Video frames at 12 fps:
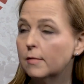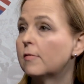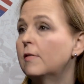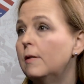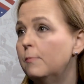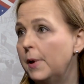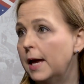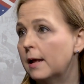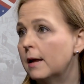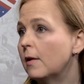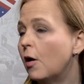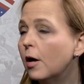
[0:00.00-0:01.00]
Steve
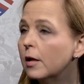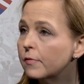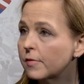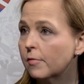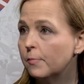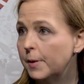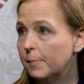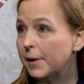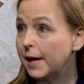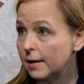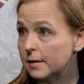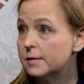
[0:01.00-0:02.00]
Bannon, all of us have been
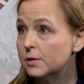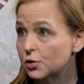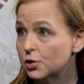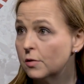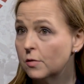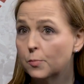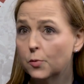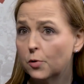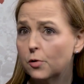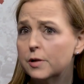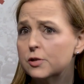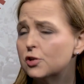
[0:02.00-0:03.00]
paying attention to the
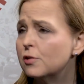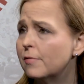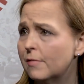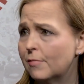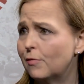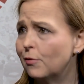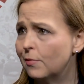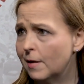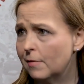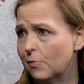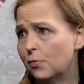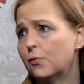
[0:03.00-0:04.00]
border issue since
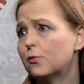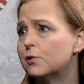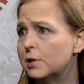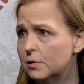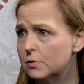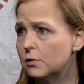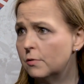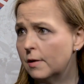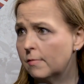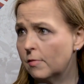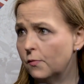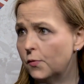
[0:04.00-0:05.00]
2013,
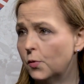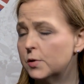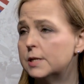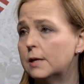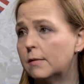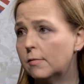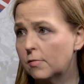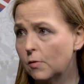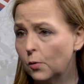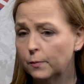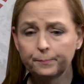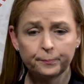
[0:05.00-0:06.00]
2014.
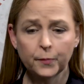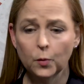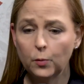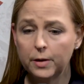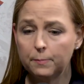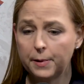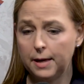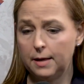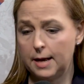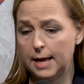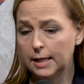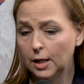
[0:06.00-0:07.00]
So we
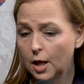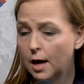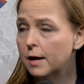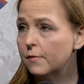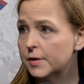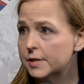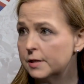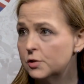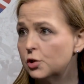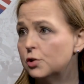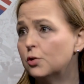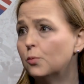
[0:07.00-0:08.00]
paid a lot of
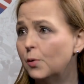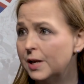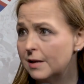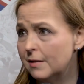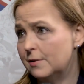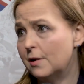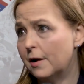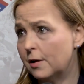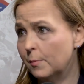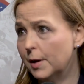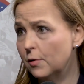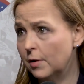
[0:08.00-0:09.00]
attention to. We did a
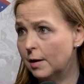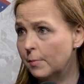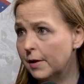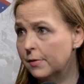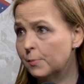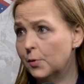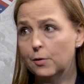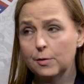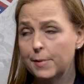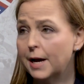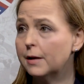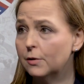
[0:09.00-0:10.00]
documentary about the border
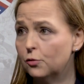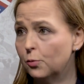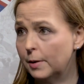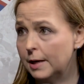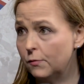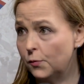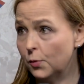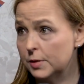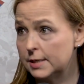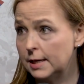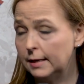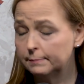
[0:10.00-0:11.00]
back in
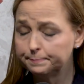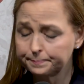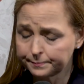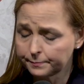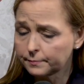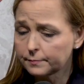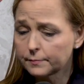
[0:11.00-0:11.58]
2014. Yeah.